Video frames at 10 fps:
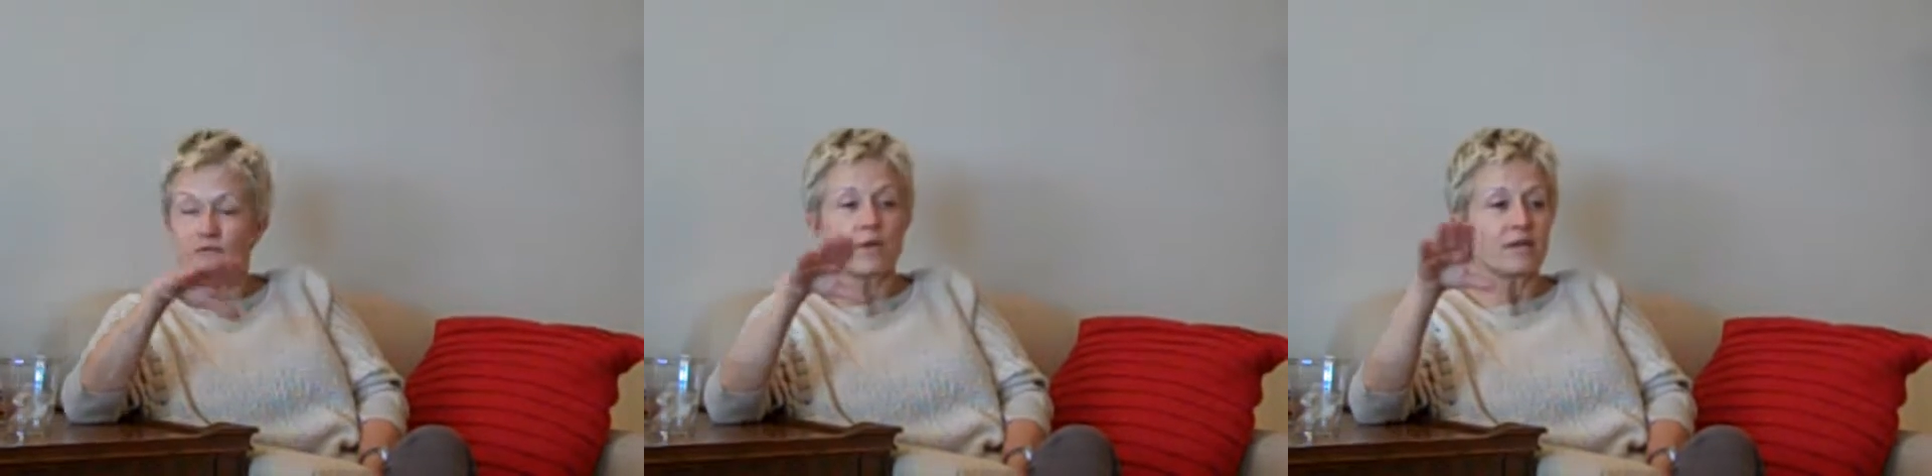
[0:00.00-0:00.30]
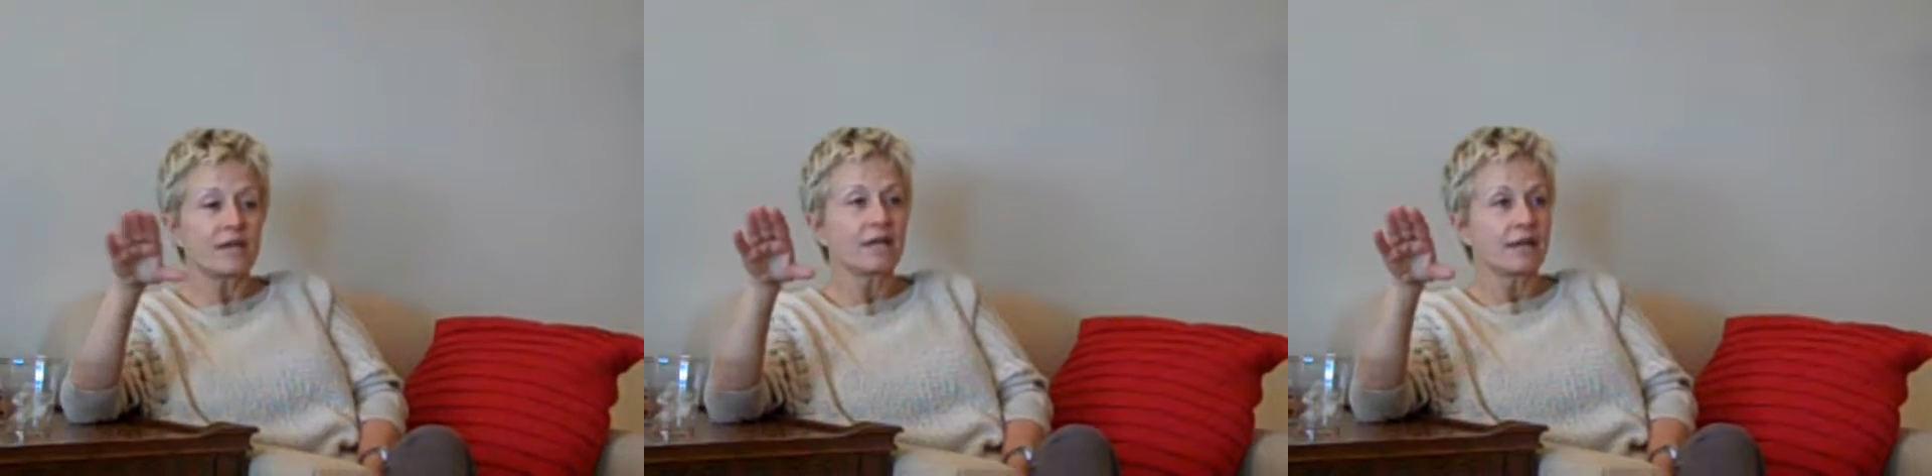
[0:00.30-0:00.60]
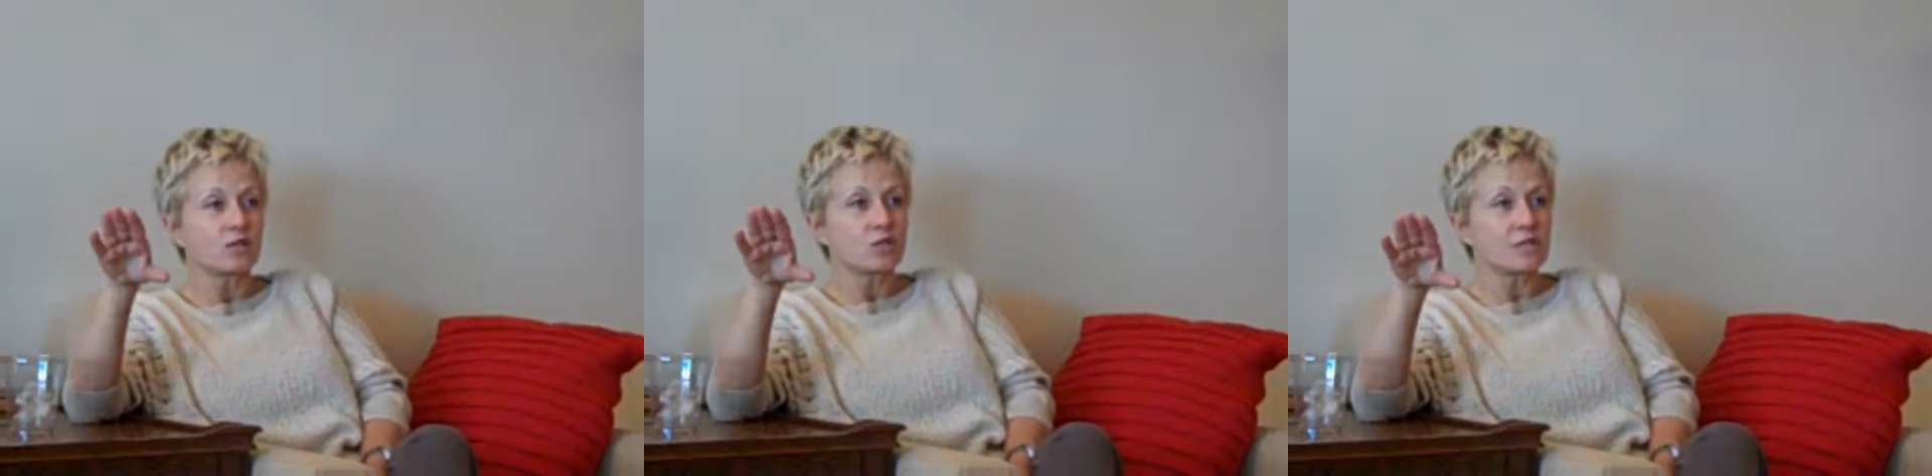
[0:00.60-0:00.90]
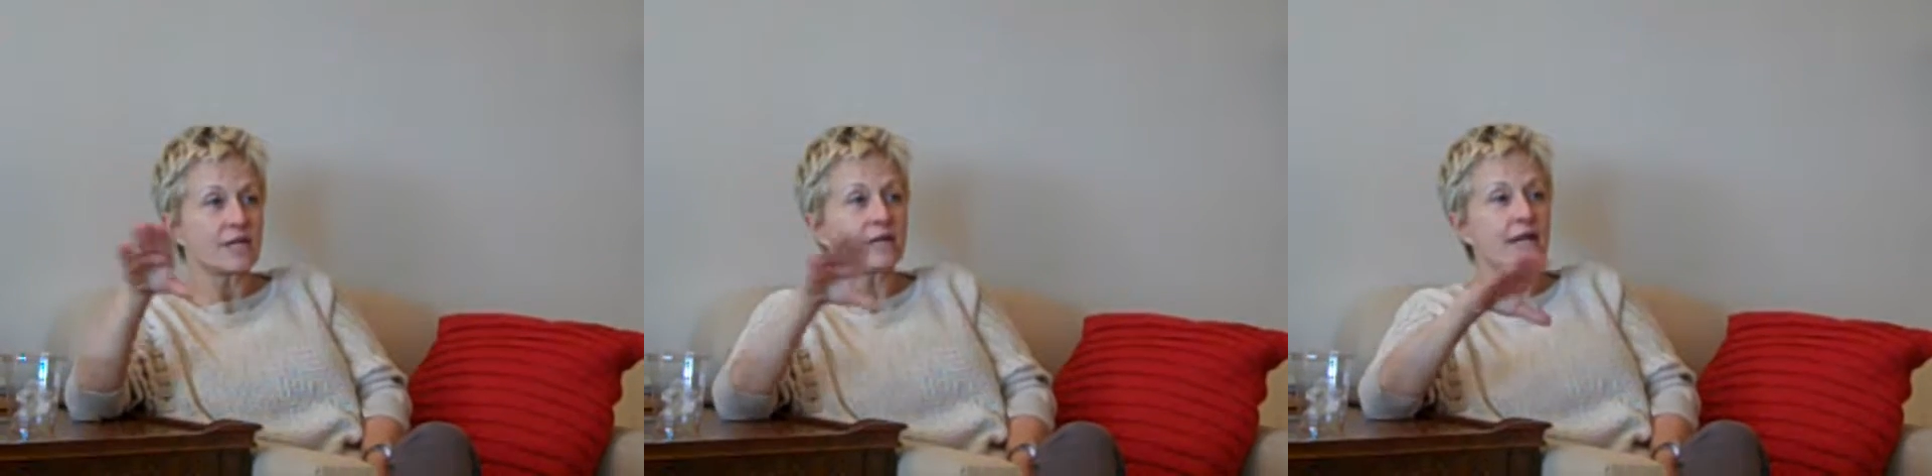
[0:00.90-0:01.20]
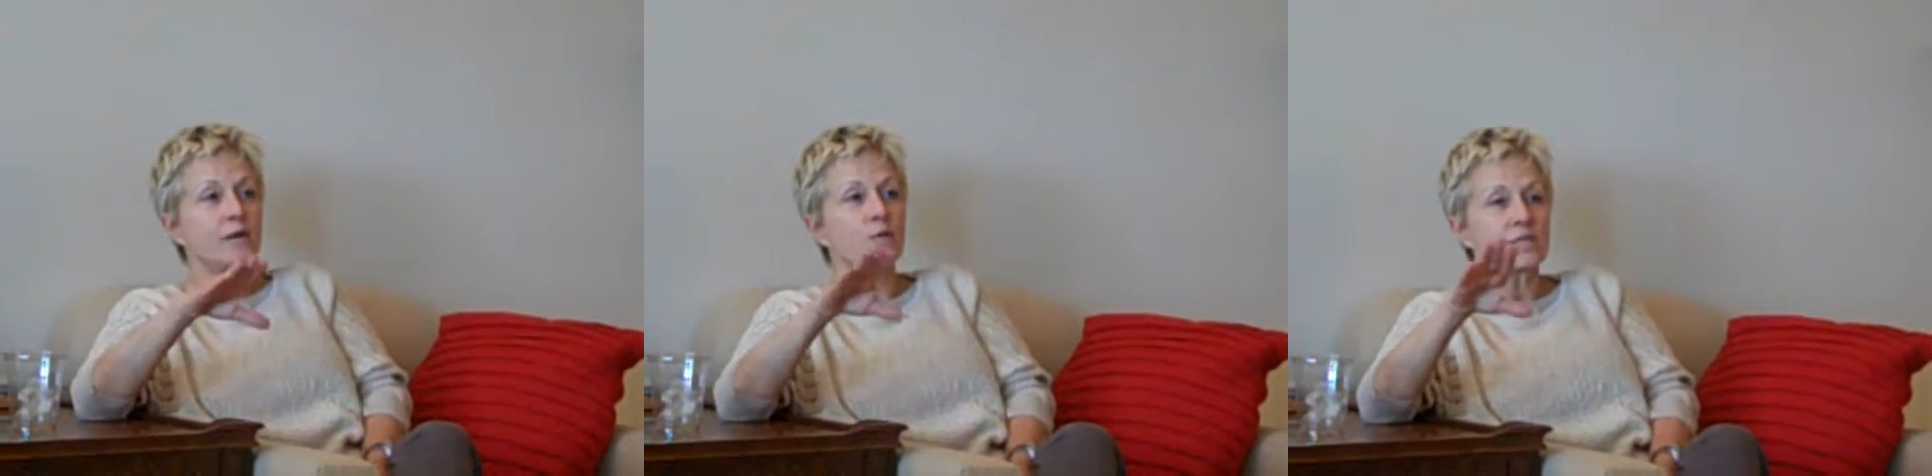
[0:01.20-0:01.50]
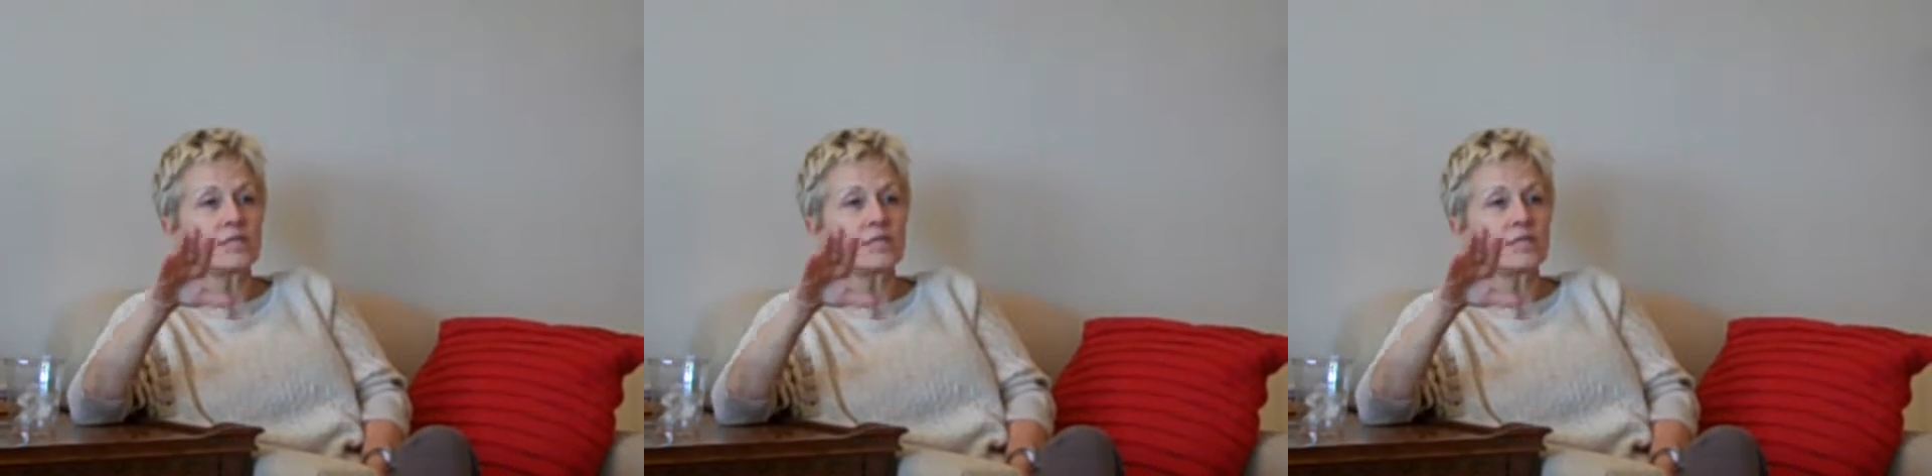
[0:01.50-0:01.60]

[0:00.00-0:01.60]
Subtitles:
Before the election, he